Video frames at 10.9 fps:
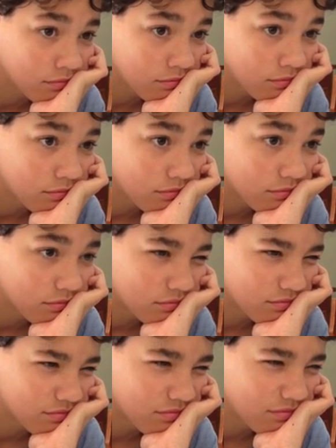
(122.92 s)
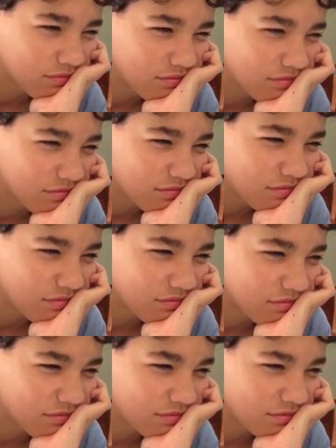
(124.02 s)

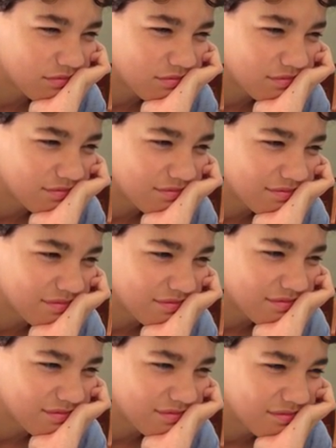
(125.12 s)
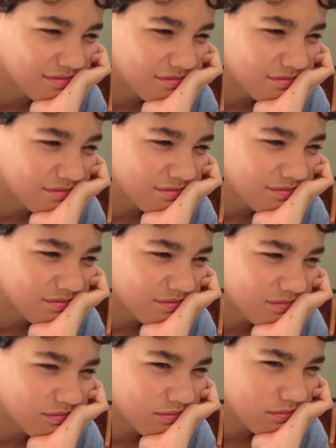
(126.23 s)

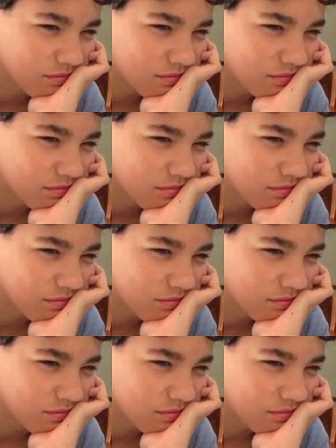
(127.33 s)
(silence)